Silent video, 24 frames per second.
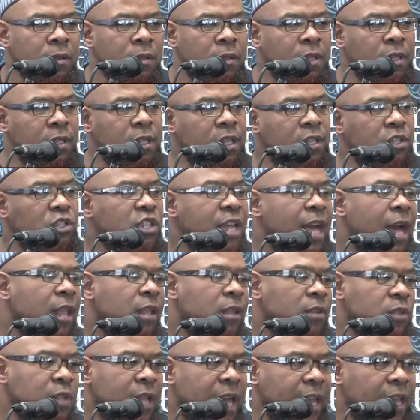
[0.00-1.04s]
The
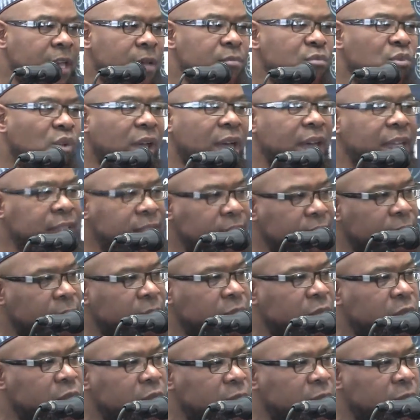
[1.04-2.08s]
Dajjal is like a
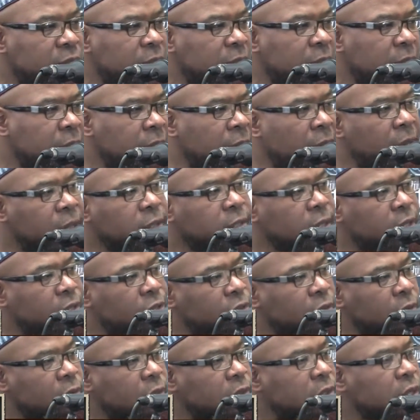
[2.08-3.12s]
muqaddam to the next
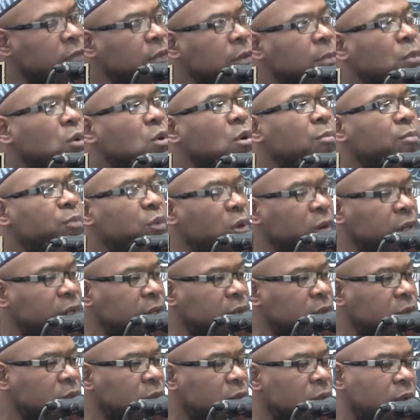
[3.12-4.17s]
issue. It's even more
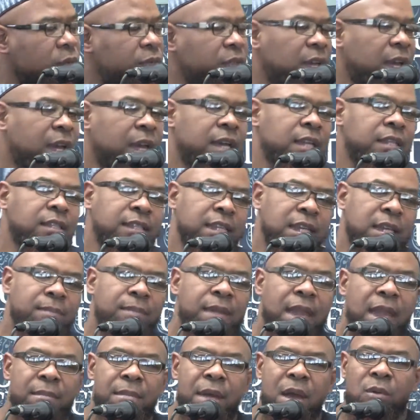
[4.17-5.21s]
important. So if the Khatib
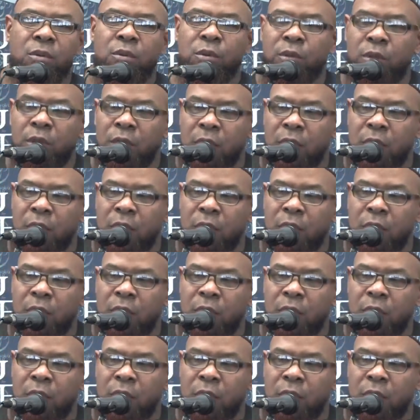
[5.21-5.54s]
came out